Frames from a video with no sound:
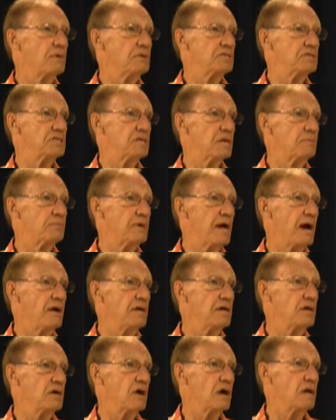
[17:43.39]
which is a
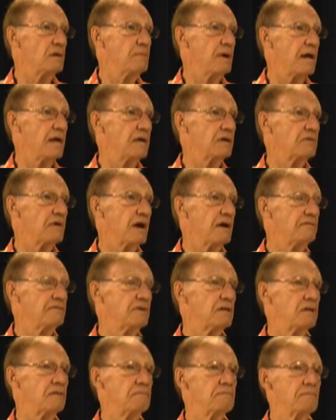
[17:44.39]
Browning automatic
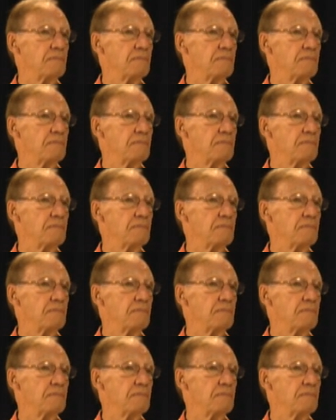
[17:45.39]
rifle.